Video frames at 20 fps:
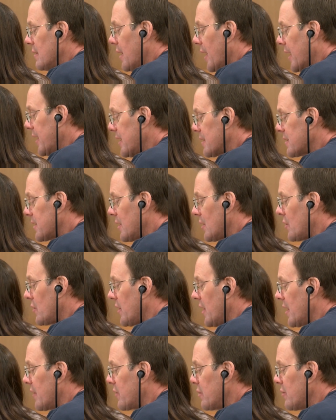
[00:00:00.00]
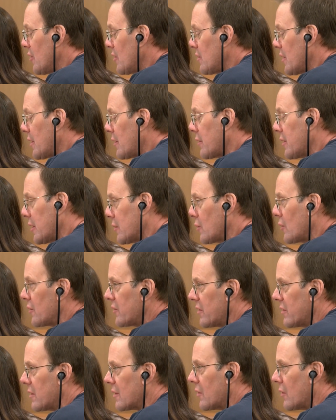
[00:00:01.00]
I can tell that from the letter he wrote
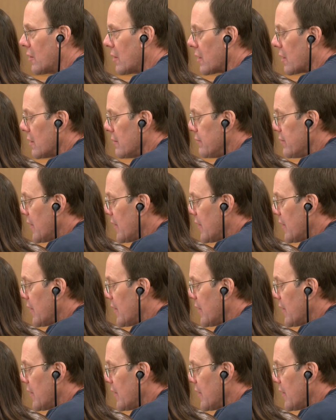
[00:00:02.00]
to the court.